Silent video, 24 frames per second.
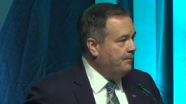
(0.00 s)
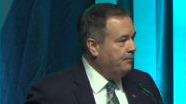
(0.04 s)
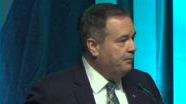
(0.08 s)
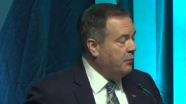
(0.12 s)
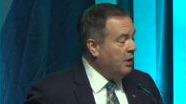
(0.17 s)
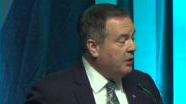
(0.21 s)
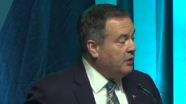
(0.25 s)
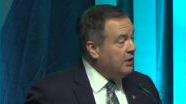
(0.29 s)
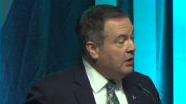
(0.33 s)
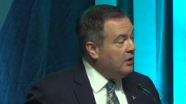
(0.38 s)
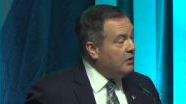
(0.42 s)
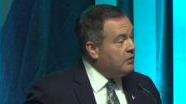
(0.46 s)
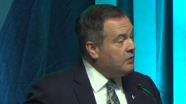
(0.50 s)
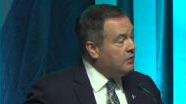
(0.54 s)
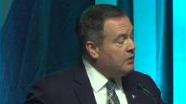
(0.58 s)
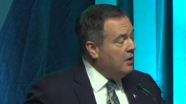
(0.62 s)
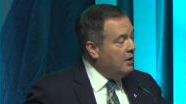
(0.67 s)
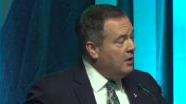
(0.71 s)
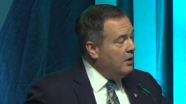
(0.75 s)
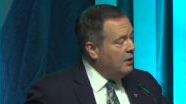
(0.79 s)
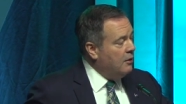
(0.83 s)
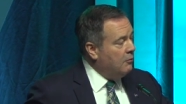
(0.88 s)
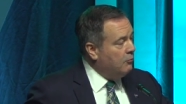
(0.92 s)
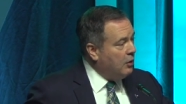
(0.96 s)
But this
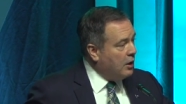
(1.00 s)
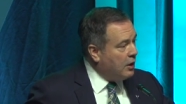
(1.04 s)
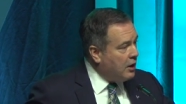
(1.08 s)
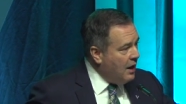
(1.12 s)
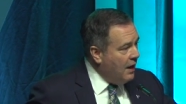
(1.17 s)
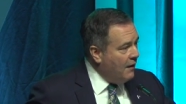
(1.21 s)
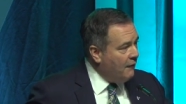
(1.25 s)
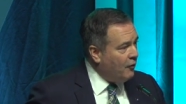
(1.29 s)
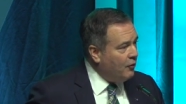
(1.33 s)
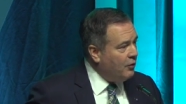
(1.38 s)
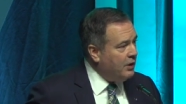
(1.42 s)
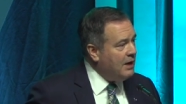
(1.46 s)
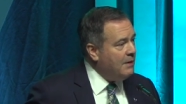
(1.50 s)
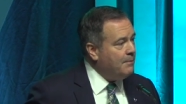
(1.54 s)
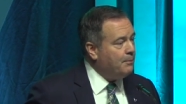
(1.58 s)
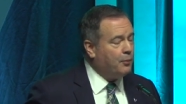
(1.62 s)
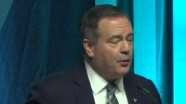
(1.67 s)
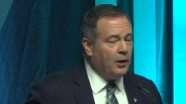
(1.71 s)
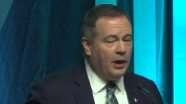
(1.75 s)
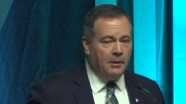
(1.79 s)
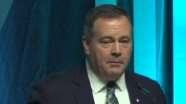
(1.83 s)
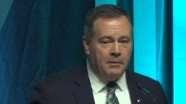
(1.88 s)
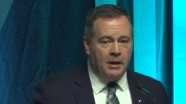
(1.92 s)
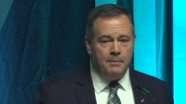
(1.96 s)
recovery in,
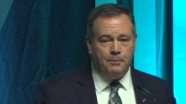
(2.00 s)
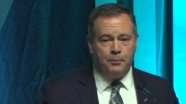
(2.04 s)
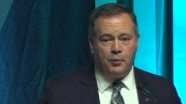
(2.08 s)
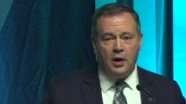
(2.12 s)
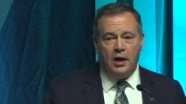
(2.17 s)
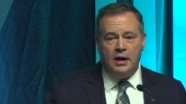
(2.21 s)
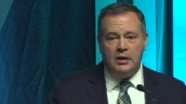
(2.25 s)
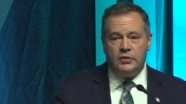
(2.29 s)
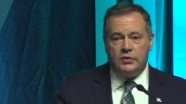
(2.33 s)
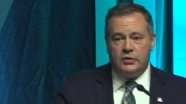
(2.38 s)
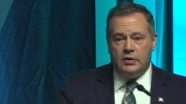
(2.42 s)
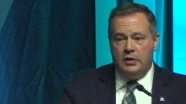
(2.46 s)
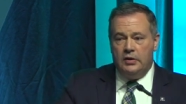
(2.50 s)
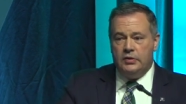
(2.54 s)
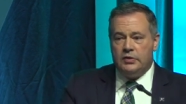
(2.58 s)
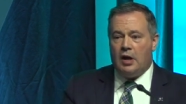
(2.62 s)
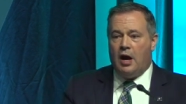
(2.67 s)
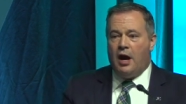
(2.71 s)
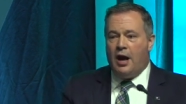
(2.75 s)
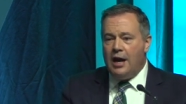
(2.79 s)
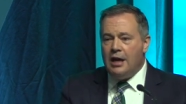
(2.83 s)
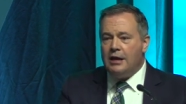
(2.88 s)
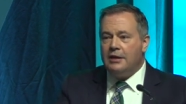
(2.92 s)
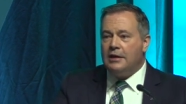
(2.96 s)
in prices,
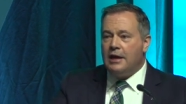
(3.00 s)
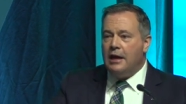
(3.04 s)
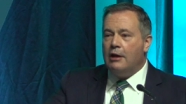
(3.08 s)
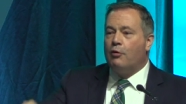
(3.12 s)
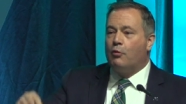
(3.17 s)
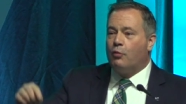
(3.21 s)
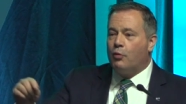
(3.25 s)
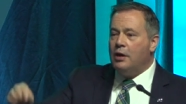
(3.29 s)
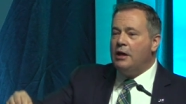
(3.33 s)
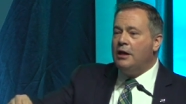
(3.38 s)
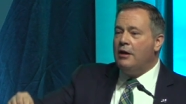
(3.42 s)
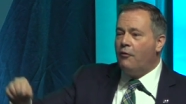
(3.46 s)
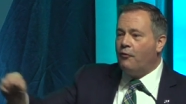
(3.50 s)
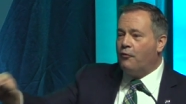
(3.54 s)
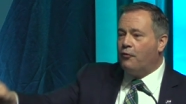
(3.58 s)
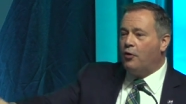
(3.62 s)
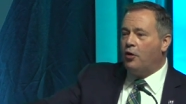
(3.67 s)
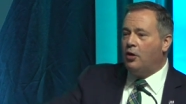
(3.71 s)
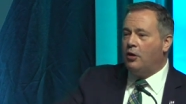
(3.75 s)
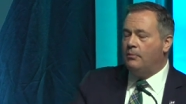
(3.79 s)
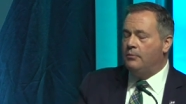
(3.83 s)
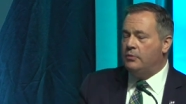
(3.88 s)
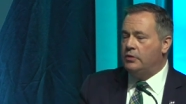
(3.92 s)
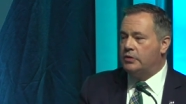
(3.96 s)
I think,
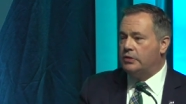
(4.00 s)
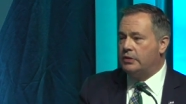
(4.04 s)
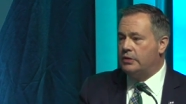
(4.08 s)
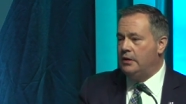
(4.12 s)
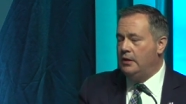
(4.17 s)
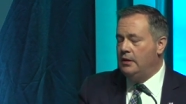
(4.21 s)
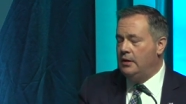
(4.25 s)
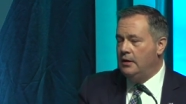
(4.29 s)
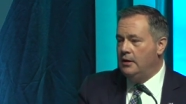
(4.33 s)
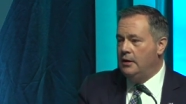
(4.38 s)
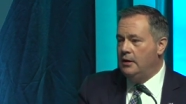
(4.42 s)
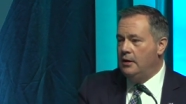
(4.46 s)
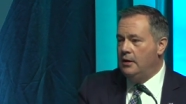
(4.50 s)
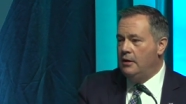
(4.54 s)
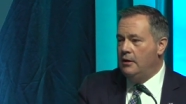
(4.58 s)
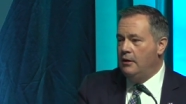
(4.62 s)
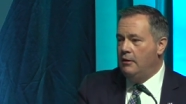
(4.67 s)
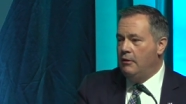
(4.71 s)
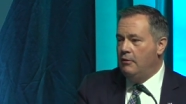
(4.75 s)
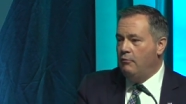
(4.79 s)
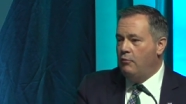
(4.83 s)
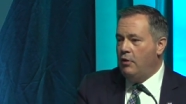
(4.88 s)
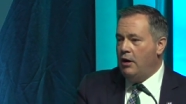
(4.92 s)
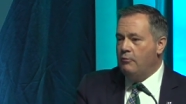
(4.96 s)
reaffirms
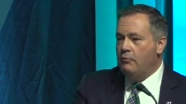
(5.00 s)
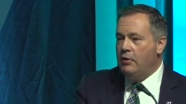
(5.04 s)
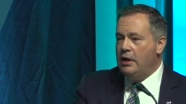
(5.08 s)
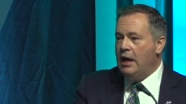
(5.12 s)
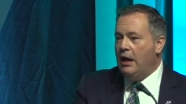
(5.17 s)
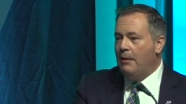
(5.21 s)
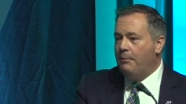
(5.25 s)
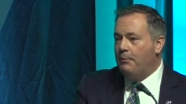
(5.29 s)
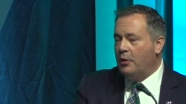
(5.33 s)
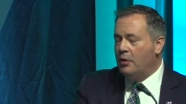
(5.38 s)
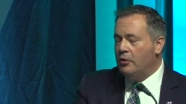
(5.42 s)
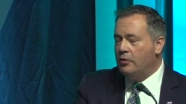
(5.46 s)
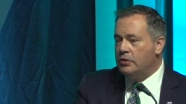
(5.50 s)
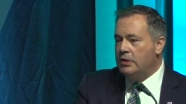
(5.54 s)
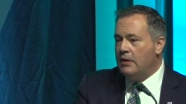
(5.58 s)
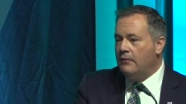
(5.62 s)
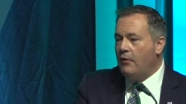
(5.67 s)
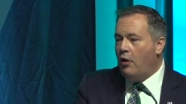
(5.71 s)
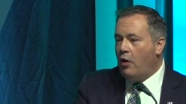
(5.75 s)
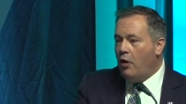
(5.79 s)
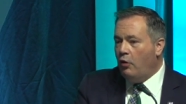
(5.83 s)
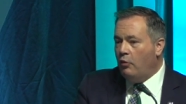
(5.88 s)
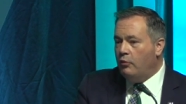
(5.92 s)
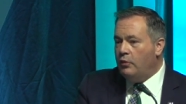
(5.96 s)
what we Albertans
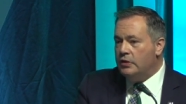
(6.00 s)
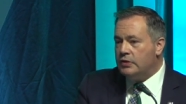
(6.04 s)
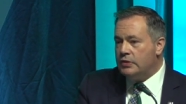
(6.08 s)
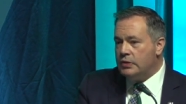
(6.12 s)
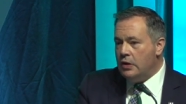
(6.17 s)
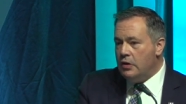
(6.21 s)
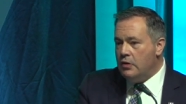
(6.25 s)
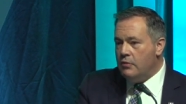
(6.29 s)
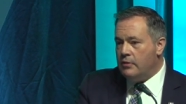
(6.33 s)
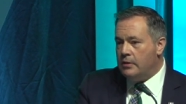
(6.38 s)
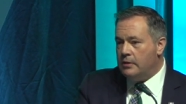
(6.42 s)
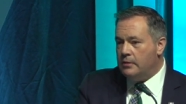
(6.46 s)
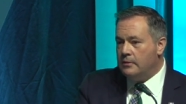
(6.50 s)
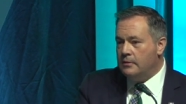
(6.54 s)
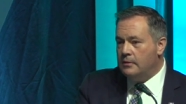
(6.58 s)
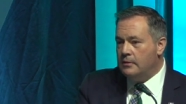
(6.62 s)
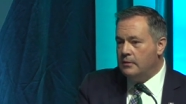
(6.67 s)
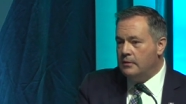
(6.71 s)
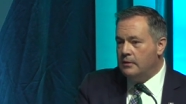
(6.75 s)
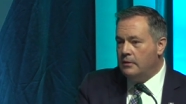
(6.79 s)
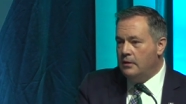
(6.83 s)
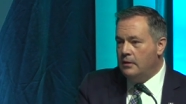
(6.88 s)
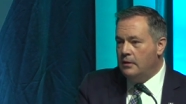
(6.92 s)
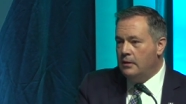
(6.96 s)
have always known
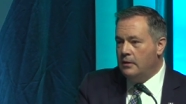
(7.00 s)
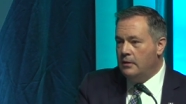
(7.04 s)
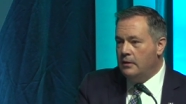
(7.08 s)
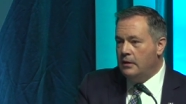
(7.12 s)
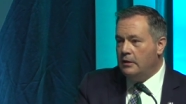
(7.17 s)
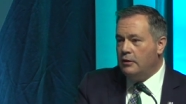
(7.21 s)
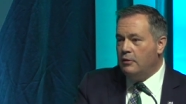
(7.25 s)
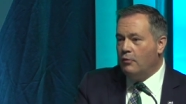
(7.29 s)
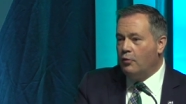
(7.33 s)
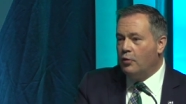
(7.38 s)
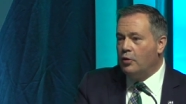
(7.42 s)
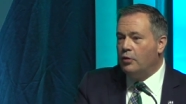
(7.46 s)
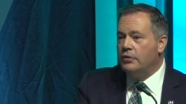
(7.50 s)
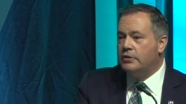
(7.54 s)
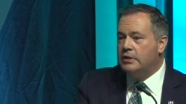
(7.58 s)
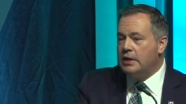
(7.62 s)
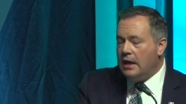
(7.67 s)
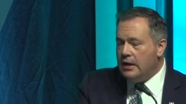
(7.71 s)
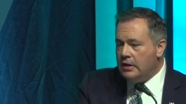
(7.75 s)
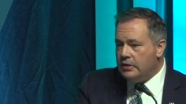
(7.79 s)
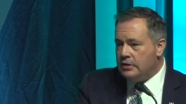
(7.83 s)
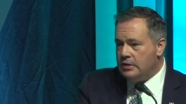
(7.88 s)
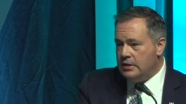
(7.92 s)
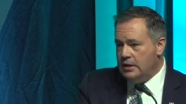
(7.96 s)
that the world
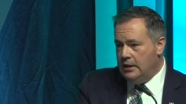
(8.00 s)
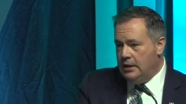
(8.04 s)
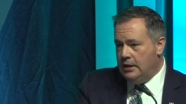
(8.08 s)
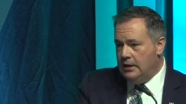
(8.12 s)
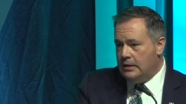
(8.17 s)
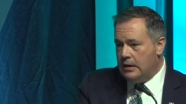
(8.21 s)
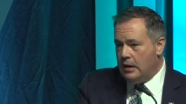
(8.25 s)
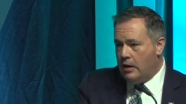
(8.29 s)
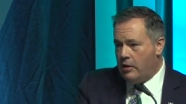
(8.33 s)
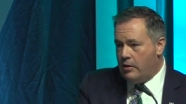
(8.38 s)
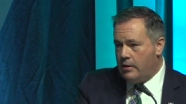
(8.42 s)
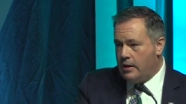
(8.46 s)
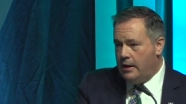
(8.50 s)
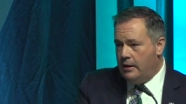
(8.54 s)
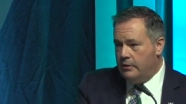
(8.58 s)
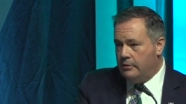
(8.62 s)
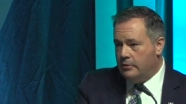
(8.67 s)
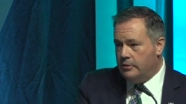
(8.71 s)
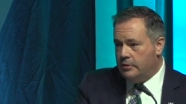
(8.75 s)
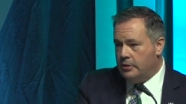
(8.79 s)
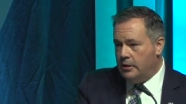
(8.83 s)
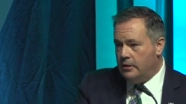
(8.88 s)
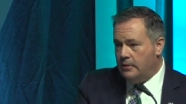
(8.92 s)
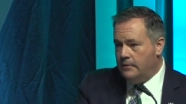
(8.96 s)
does need our
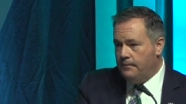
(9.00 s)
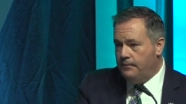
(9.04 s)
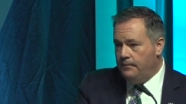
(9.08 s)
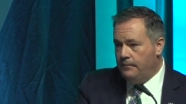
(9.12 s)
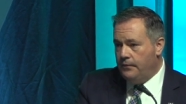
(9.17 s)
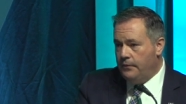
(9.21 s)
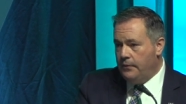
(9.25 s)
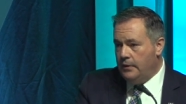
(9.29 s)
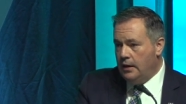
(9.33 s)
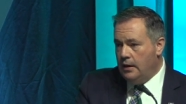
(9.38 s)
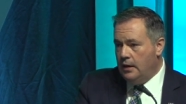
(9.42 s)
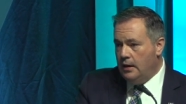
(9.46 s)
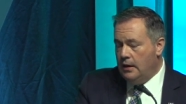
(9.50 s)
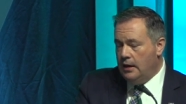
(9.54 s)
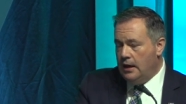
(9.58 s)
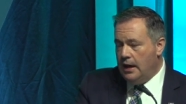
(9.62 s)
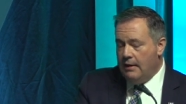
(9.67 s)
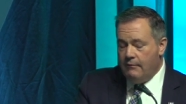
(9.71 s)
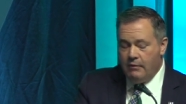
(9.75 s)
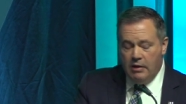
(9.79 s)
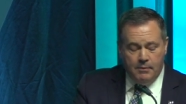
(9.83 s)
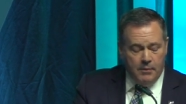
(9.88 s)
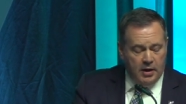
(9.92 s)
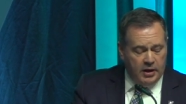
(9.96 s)
energy.
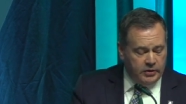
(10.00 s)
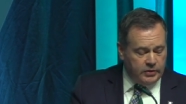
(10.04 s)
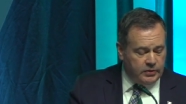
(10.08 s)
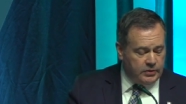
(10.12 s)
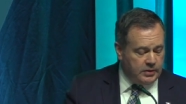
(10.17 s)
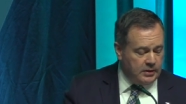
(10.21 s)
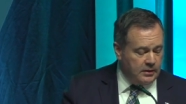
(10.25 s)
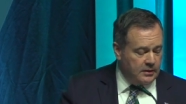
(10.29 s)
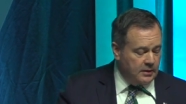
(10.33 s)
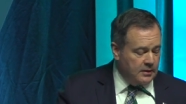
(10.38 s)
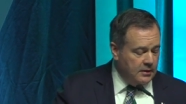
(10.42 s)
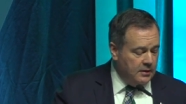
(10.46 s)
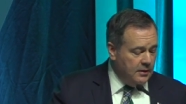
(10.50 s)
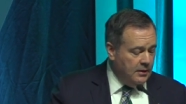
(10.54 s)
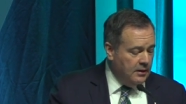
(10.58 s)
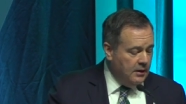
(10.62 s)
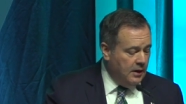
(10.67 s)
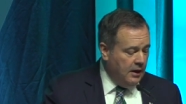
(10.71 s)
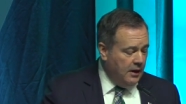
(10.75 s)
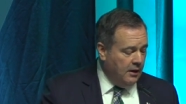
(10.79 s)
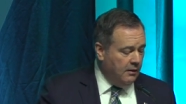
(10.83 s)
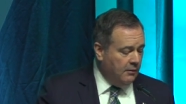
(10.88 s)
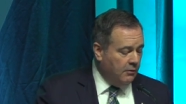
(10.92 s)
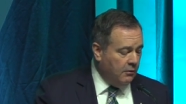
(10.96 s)
And we must,
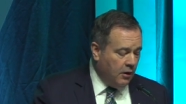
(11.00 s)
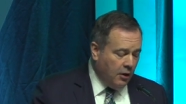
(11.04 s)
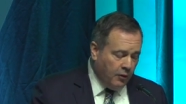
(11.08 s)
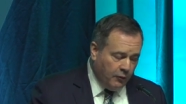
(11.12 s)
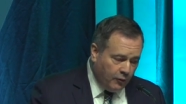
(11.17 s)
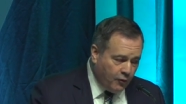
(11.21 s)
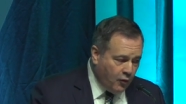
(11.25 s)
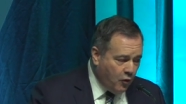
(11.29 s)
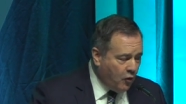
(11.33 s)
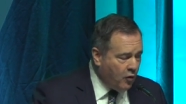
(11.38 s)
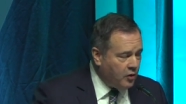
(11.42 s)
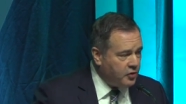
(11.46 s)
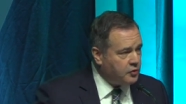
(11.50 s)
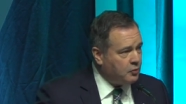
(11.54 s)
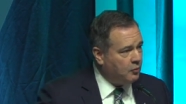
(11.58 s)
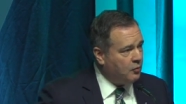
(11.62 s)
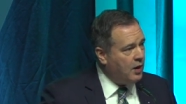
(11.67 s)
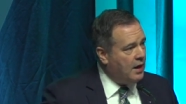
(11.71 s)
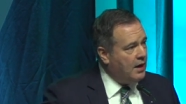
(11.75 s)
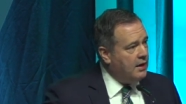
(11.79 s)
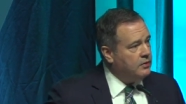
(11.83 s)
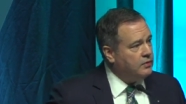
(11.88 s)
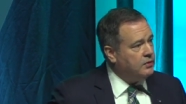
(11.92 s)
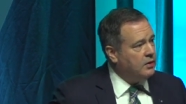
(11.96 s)
uh, of course,
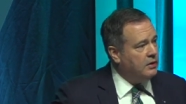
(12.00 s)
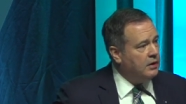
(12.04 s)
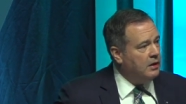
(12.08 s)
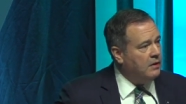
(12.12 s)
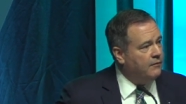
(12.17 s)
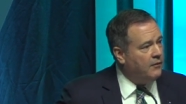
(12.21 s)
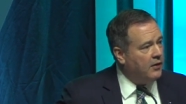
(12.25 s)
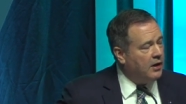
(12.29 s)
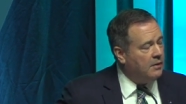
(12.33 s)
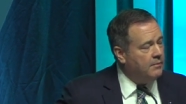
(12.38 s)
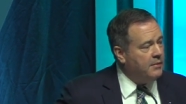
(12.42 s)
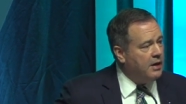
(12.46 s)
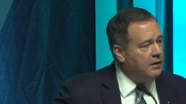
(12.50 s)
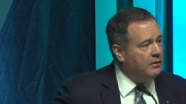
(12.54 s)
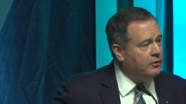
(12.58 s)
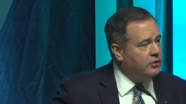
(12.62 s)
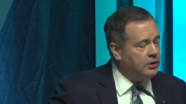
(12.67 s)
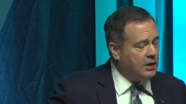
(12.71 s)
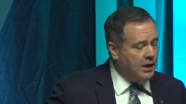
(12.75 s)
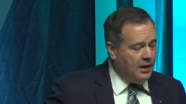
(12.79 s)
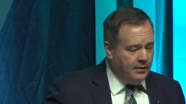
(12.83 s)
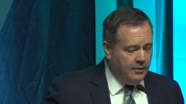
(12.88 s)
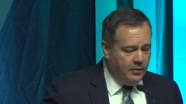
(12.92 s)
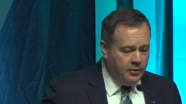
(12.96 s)
rise to the environmental
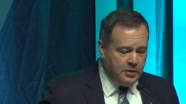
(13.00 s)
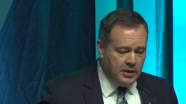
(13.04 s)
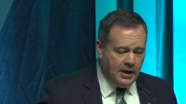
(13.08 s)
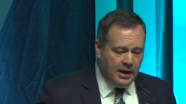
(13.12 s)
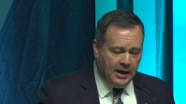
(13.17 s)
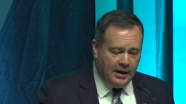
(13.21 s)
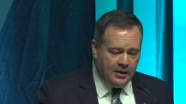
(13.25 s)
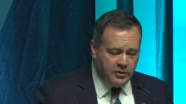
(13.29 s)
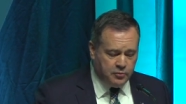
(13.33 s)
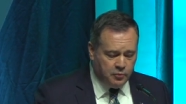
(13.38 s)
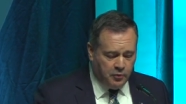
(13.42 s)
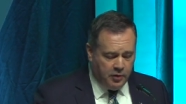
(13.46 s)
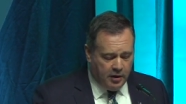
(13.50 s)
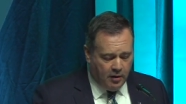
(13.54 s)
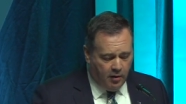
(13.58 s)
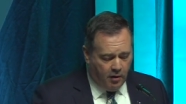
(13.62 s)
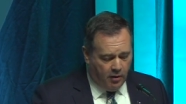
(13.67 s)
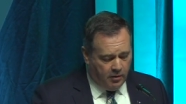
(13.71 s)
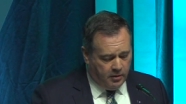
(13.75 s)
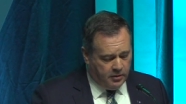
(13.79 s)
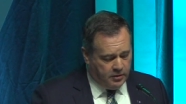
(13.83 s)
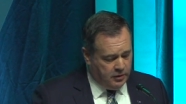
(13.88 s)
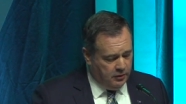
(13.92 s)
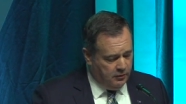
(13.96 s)
challenge as we
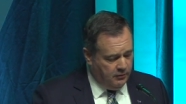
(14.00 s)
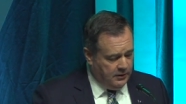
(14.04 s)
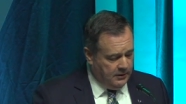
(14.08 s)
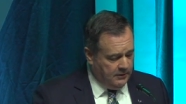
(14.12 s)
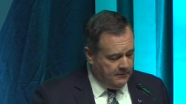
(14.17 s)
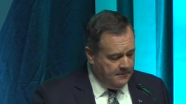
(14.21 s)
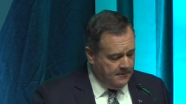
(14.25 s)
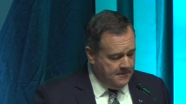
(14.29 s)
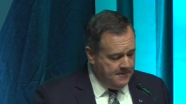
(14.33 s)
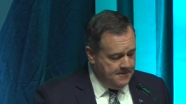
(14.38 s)
are doing.